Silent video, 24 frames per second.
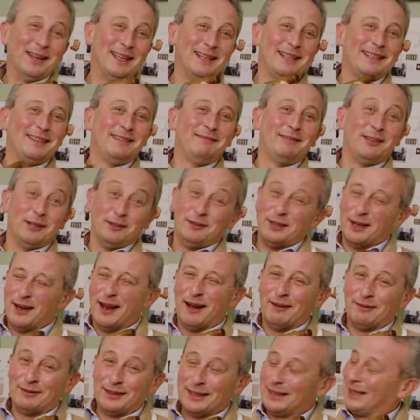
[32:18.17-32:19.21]
is good
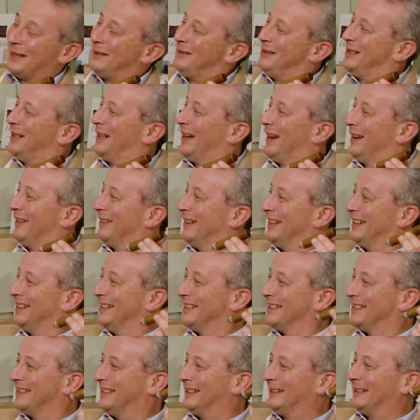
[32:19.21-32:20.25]
enough to keep you going,
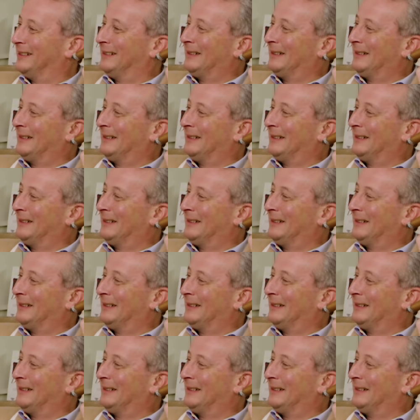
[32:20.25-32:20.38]
isn't it?